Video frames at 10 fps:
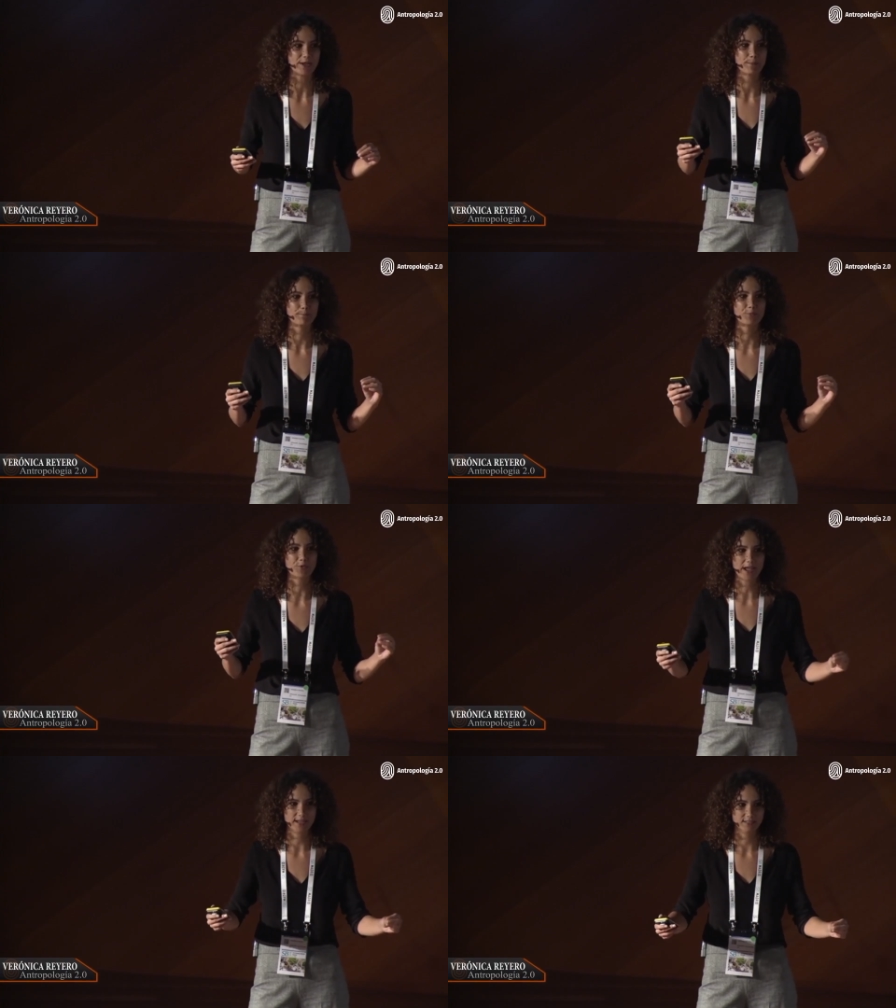
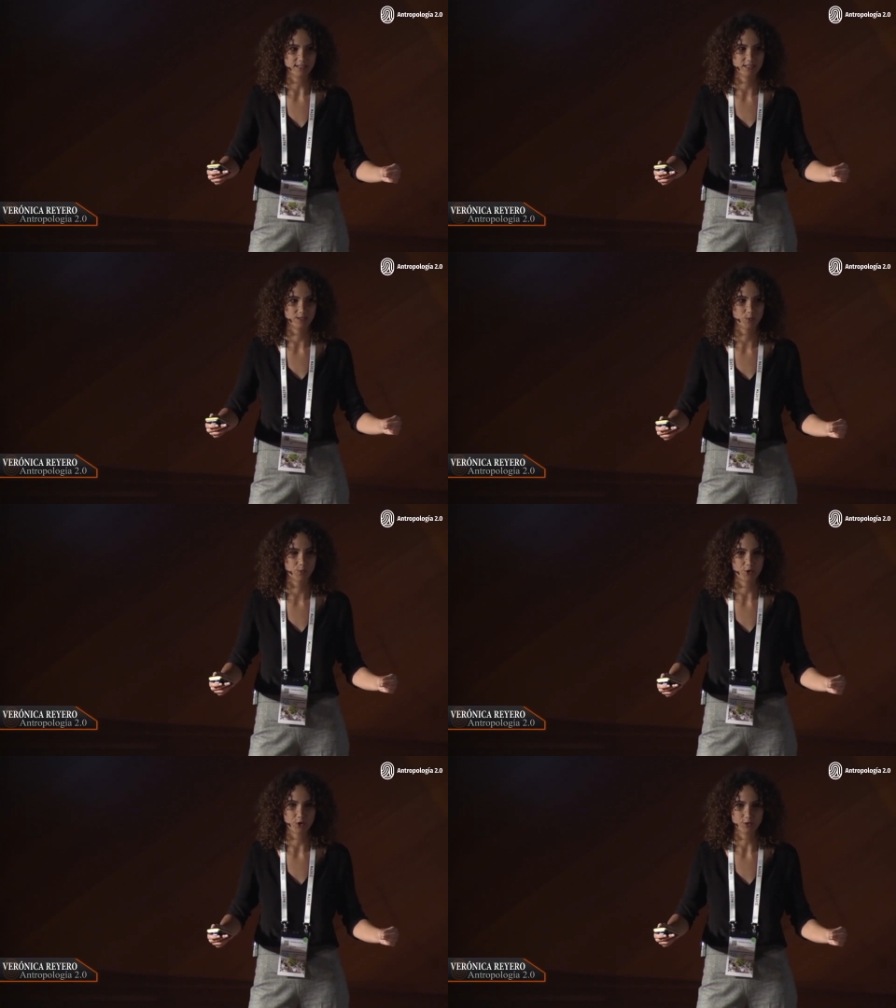brand in the
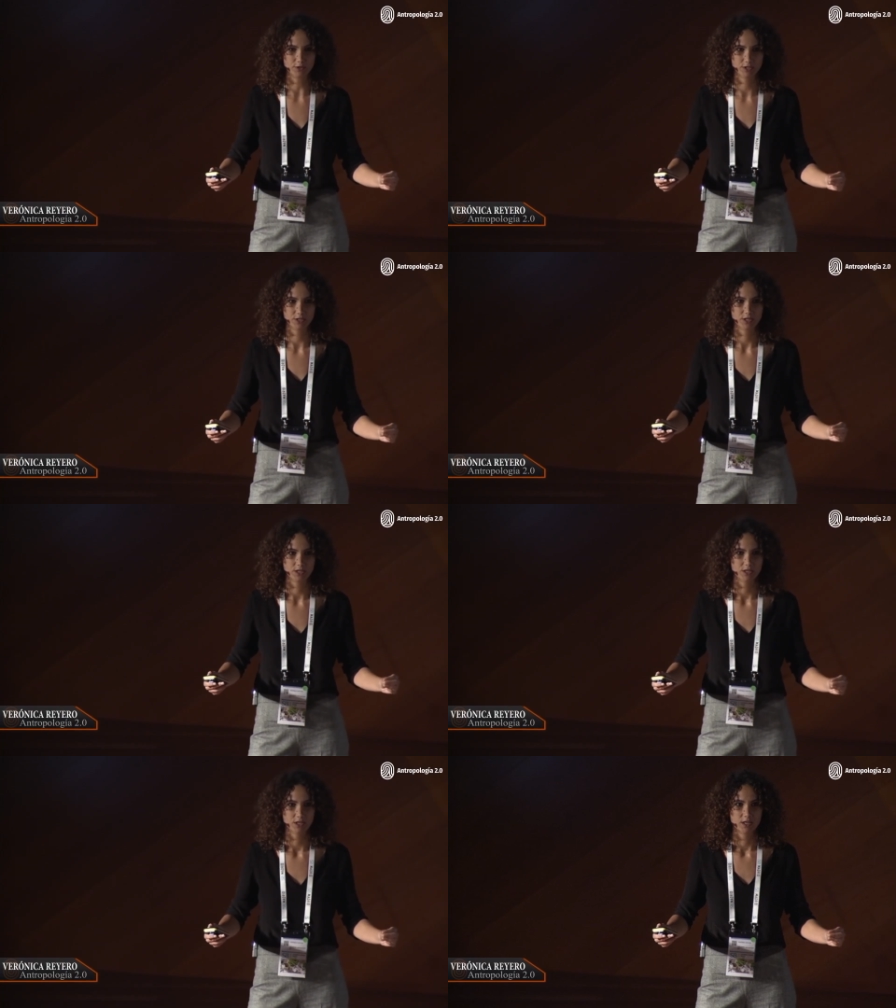world
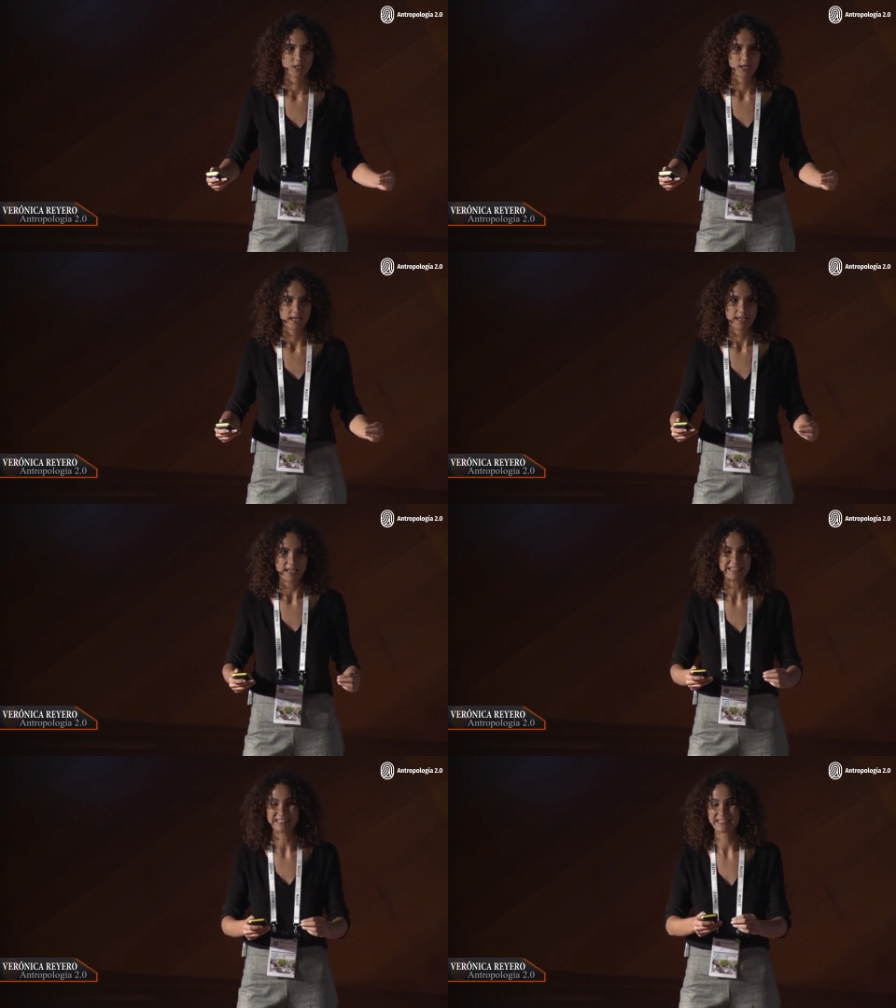
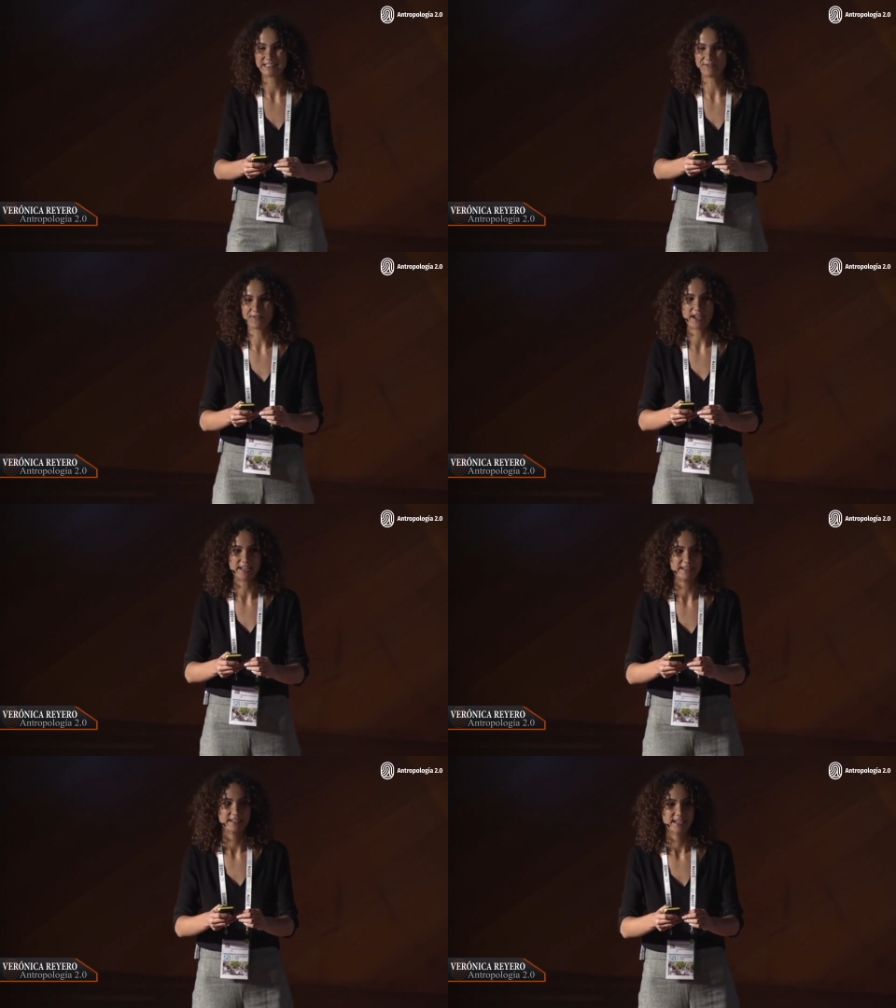is
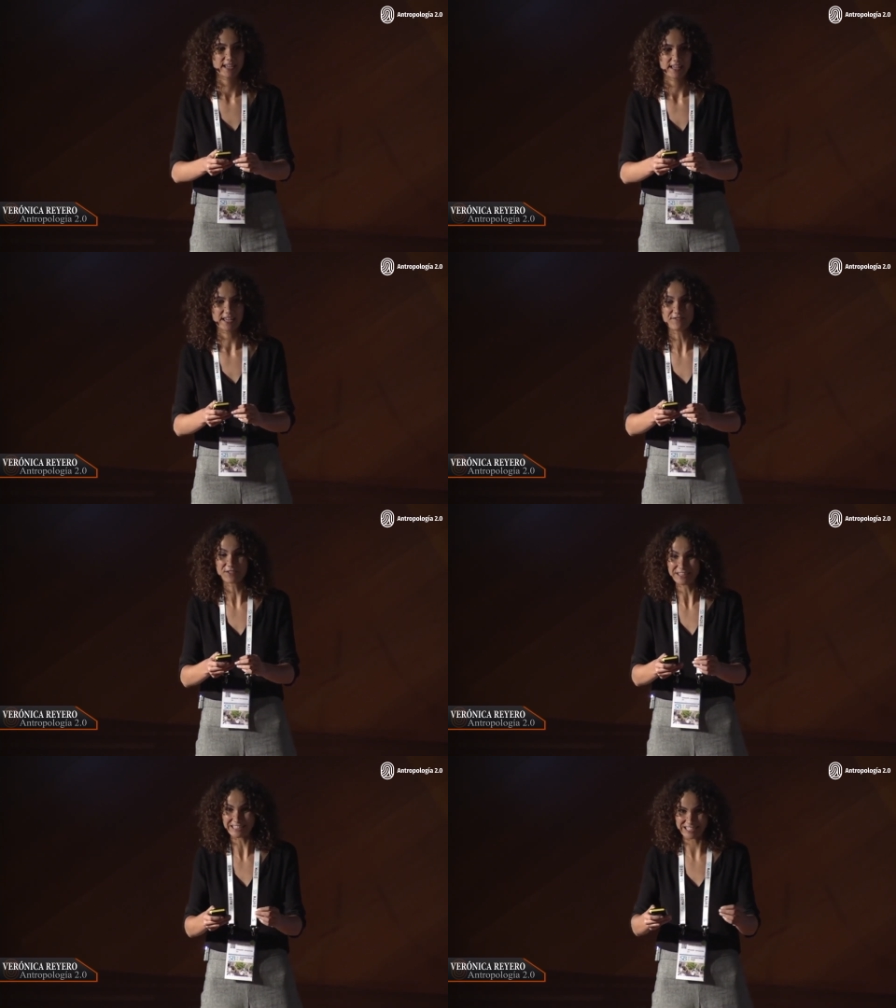defined,
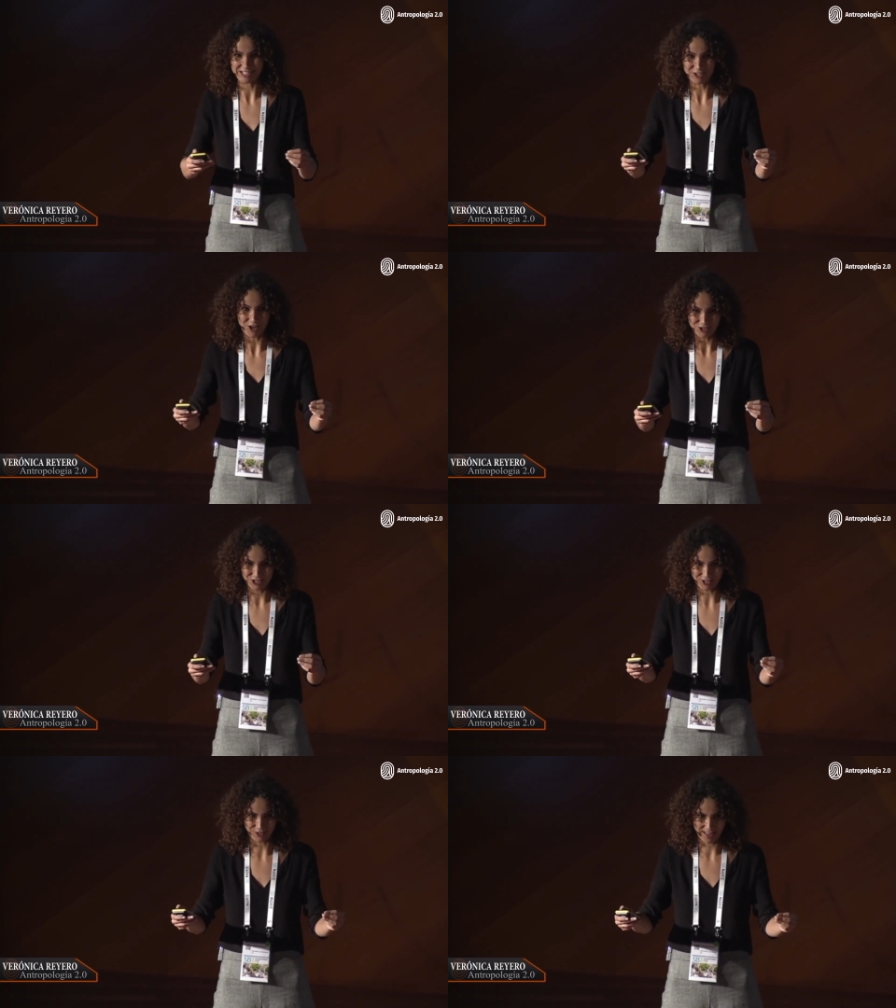even the
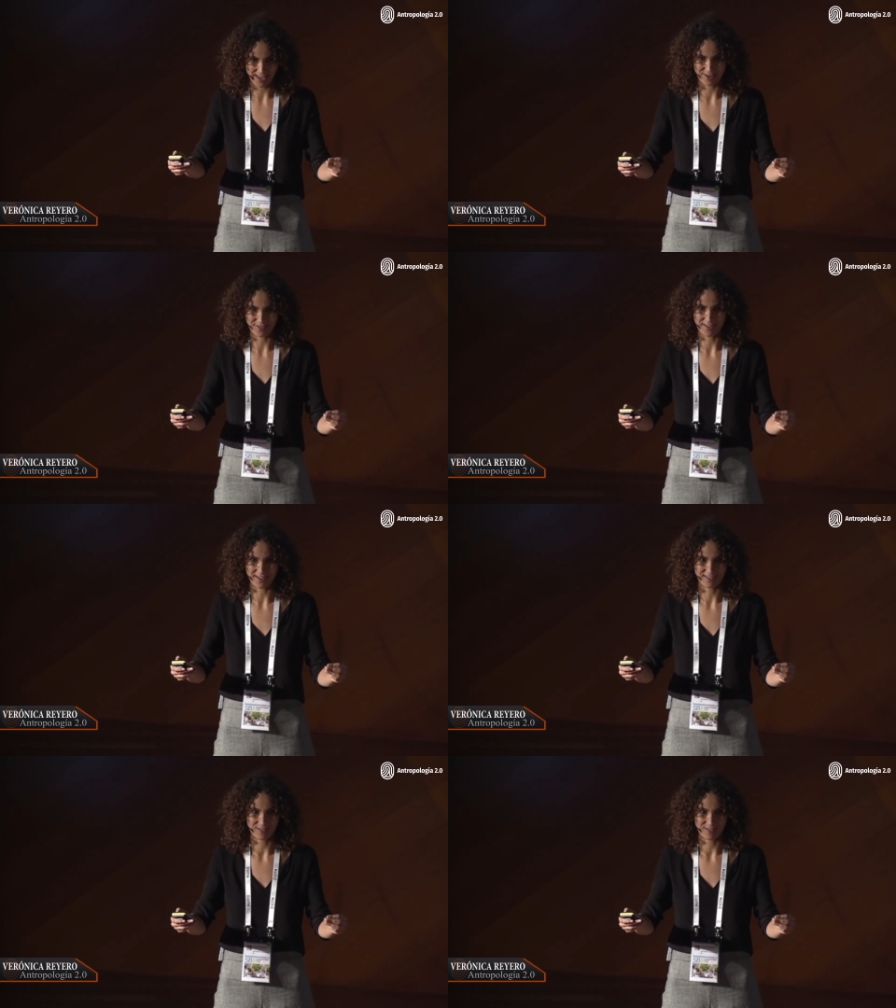geological area.